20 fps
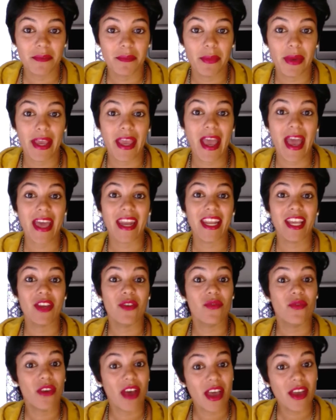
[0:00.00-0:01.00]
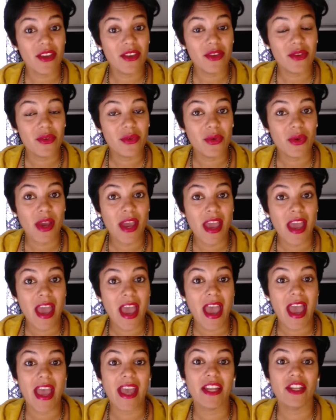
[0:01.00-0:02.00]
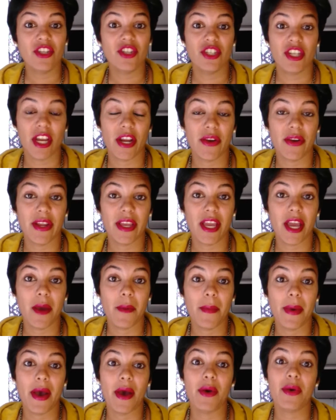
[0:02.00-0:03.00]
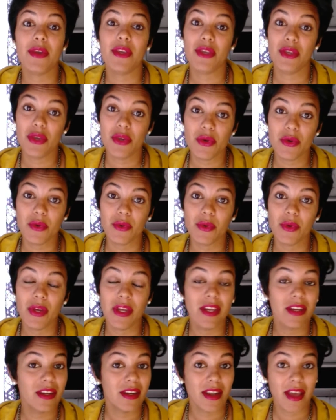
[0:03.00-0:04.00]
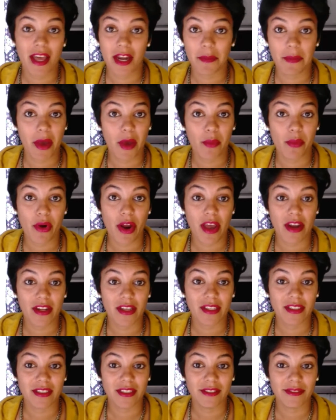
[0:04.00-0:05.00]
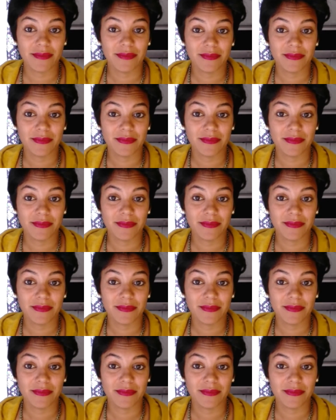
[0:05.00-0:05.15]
by adding value and sharing about you, not about product.